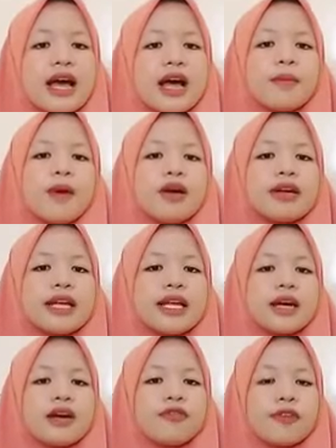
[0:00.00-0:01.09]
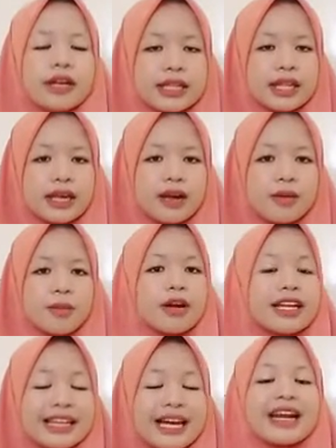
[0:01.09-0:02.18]
about about
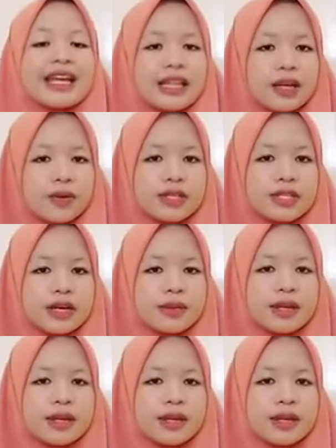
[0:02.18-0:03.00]
the target language,